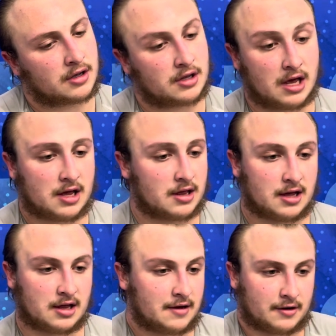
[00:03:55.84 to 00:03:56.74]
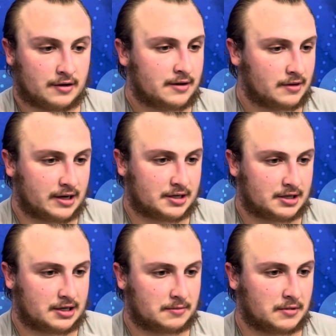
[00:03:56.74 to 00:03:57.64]
Yeah, they have a great
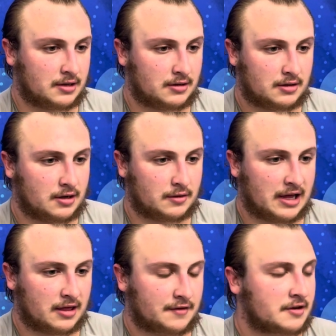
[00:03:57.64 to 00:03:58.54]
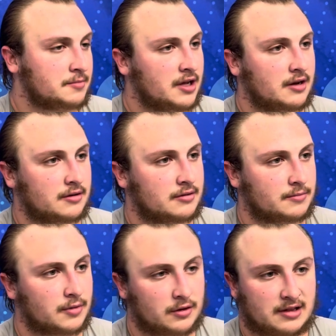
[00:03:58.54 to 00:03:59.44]
relationship, and, they love competing.
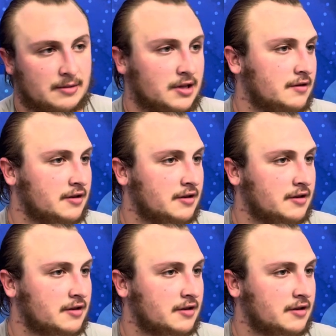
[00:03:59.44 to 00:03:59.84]
Both of them love